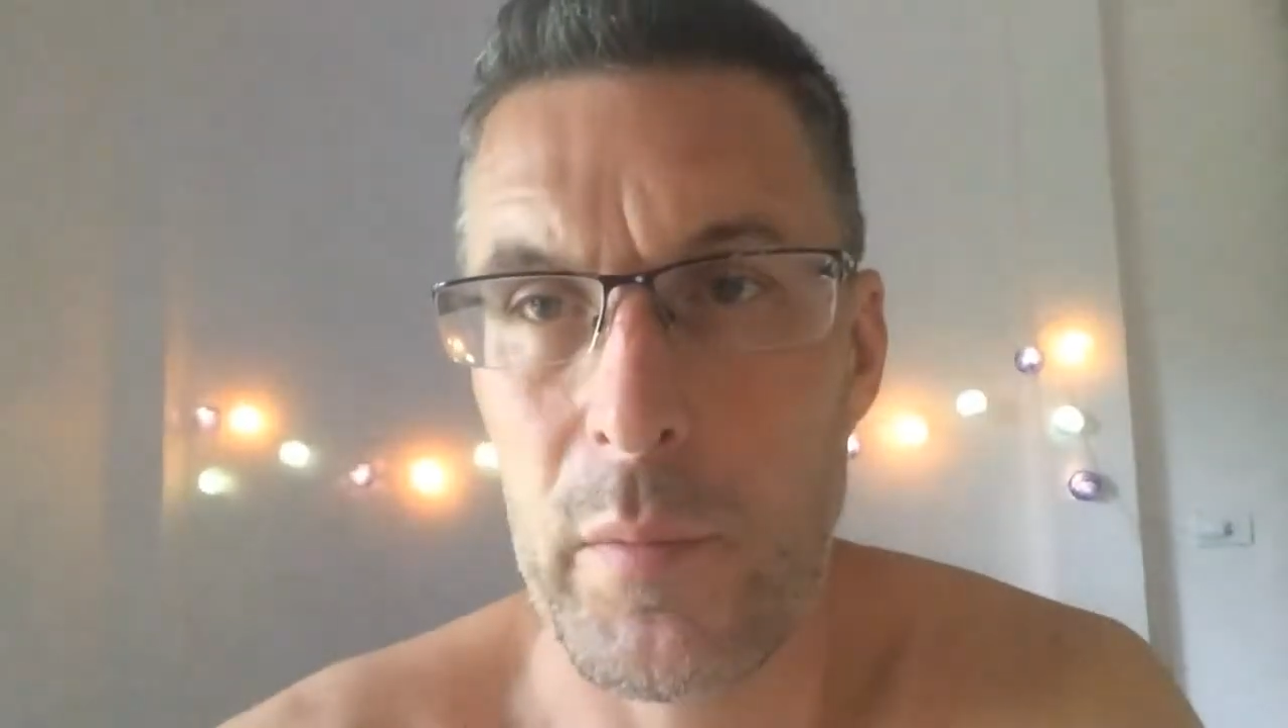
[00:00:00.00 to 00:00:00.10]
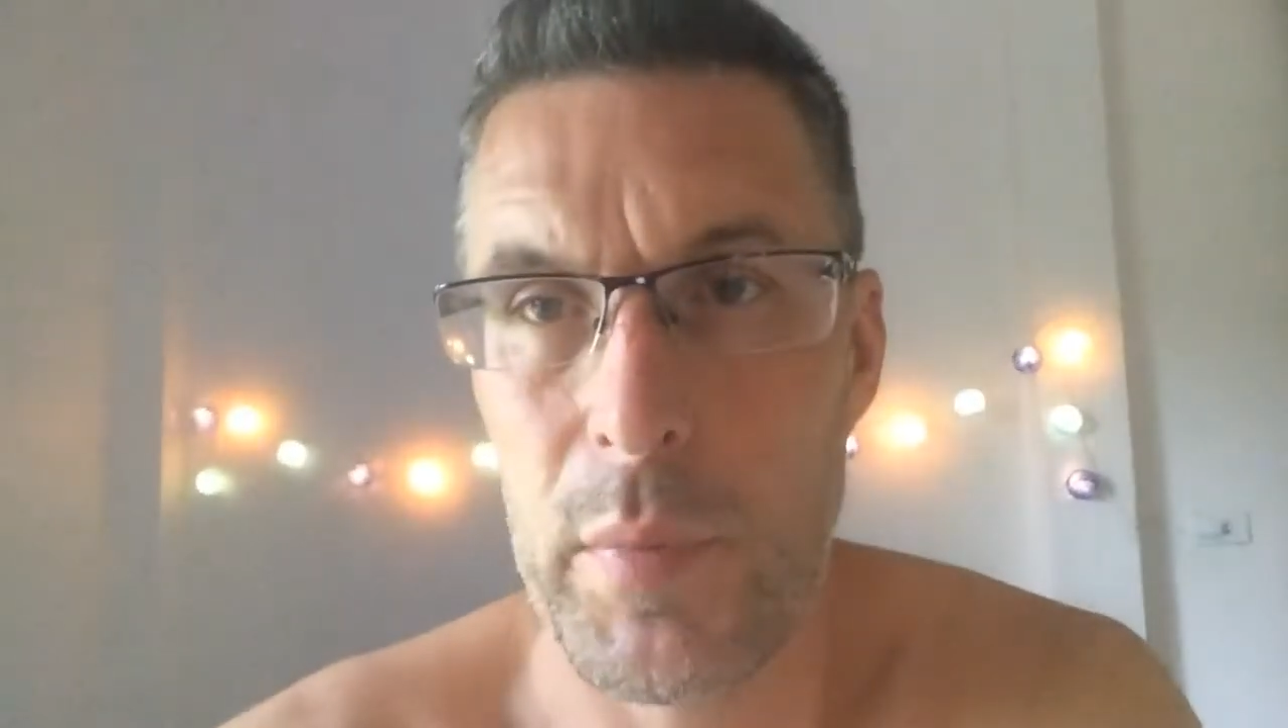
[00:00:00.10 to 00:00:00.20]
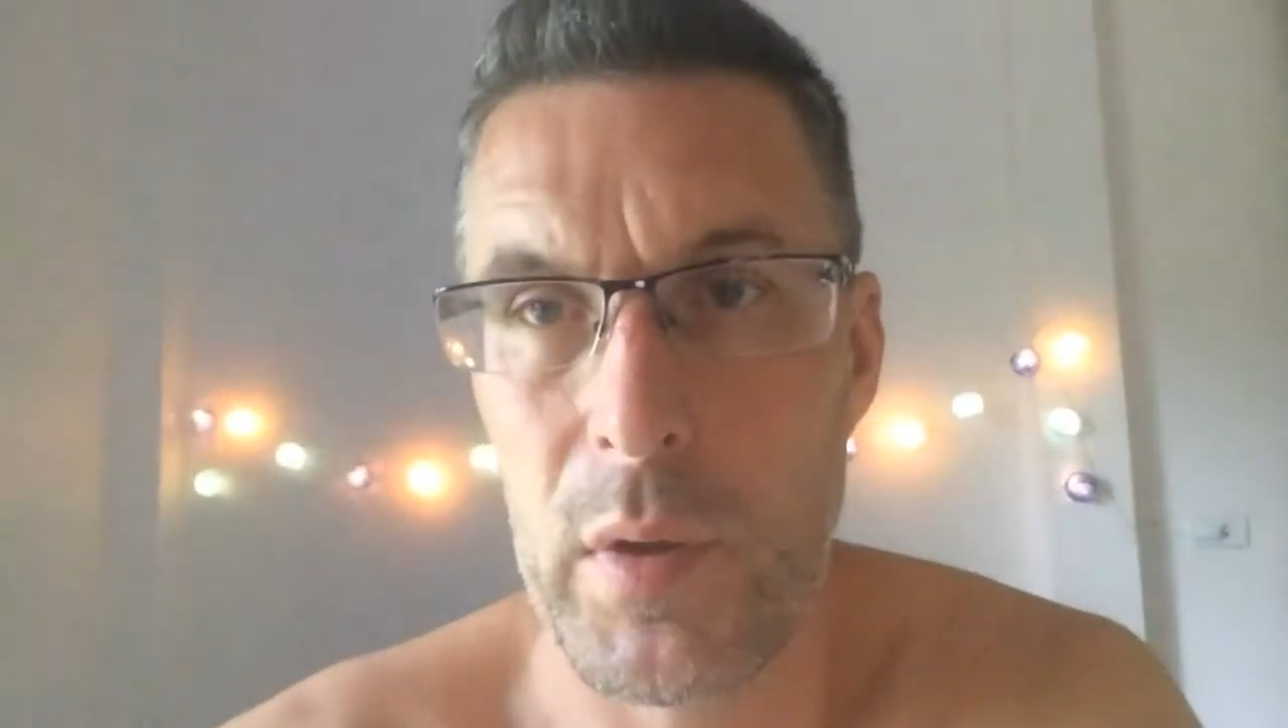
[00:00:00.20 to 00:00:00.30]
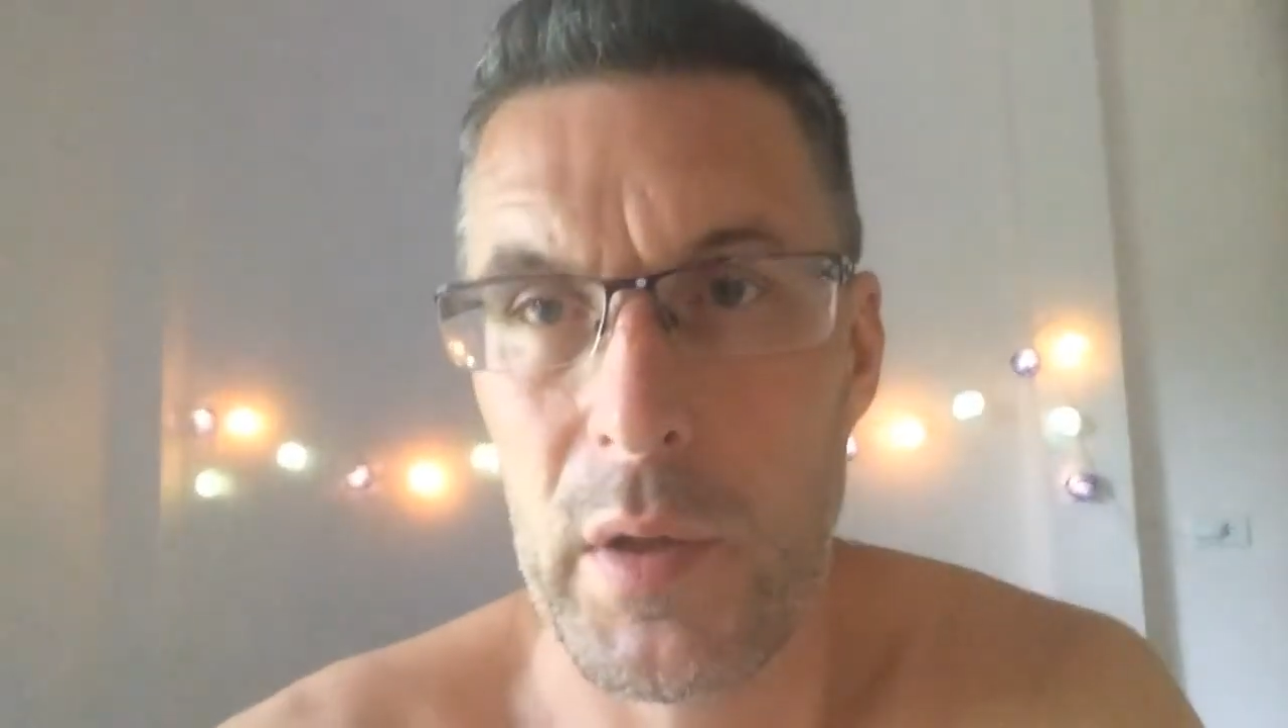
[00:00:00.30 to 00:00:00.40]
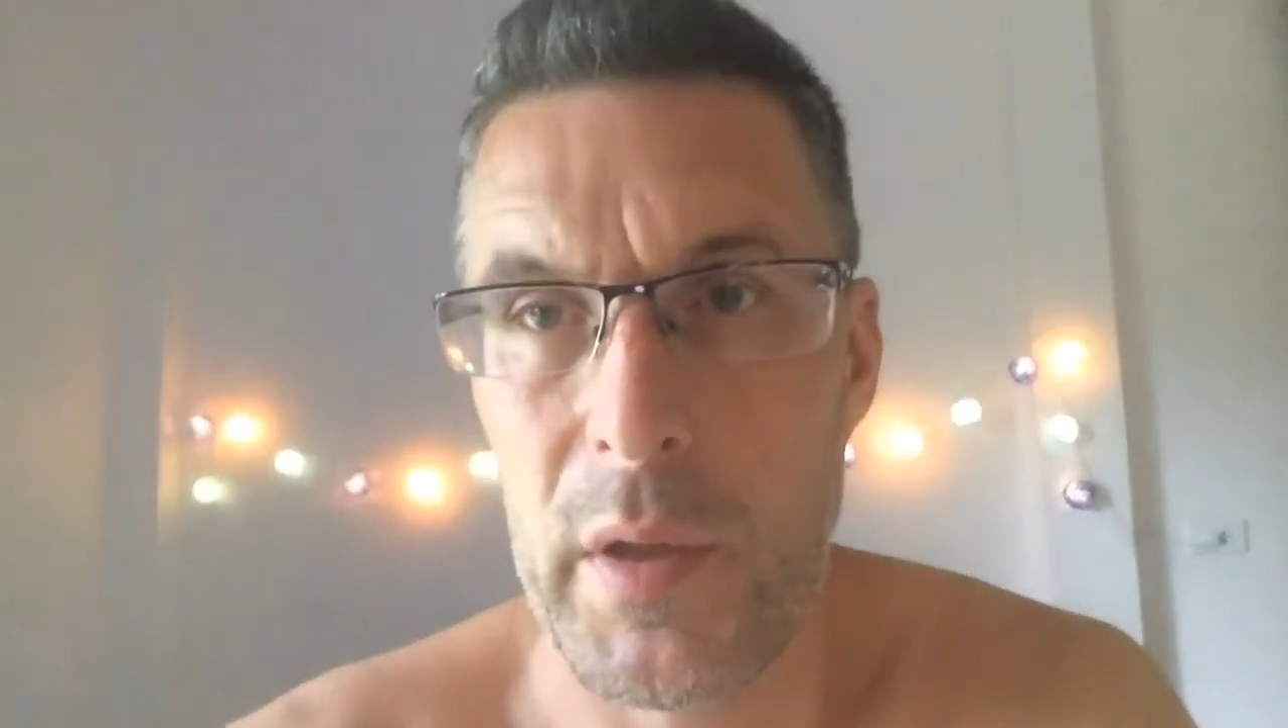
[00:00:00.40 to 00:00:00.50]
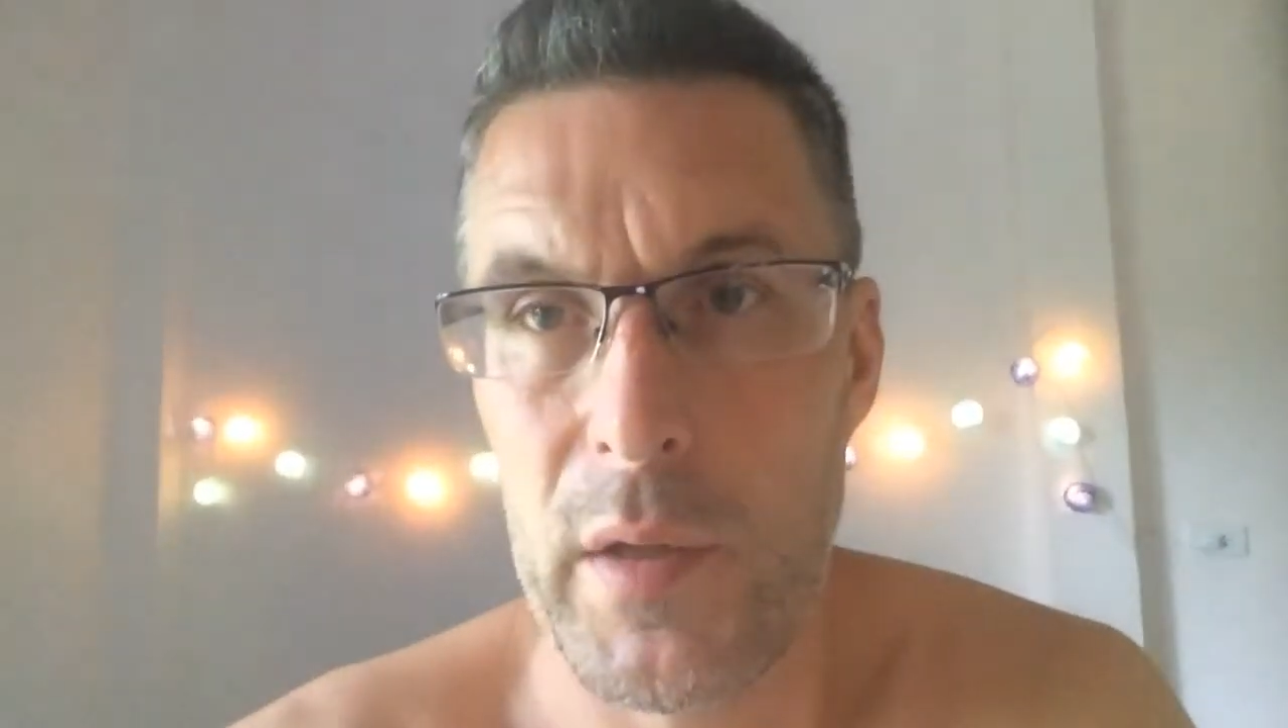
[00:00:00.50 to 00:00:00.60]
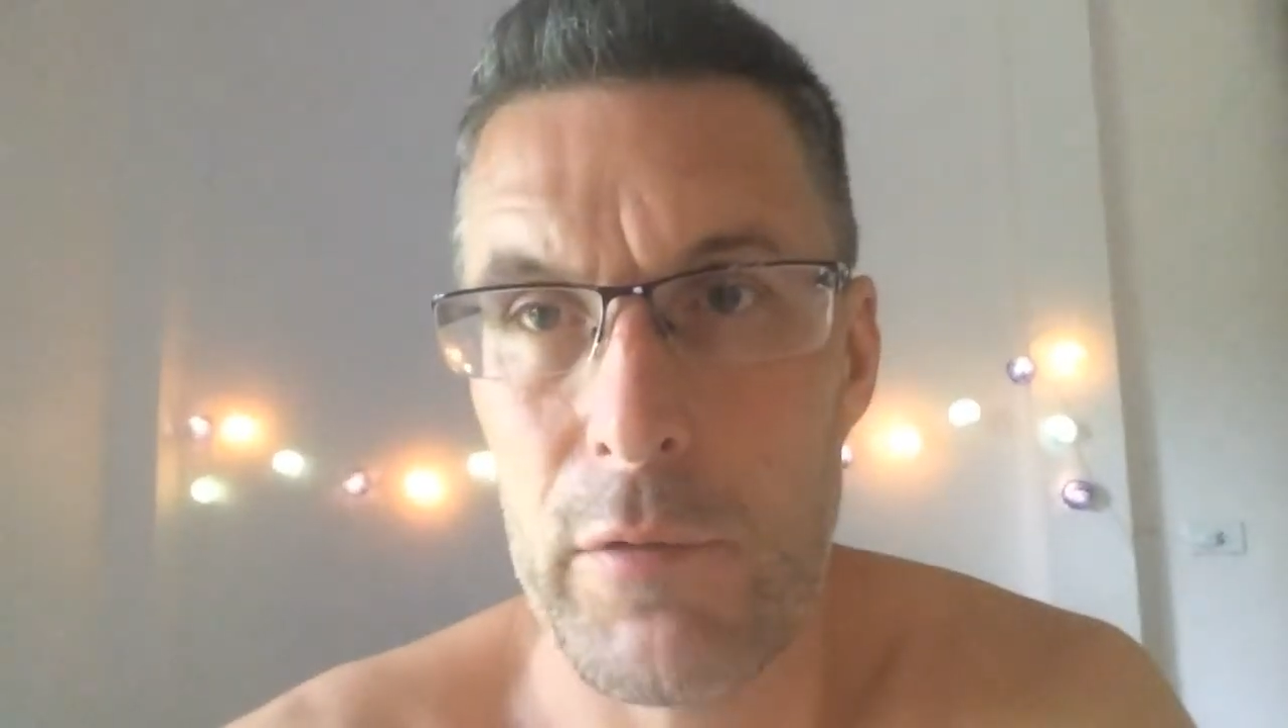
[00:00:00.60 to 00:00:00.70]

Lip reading: by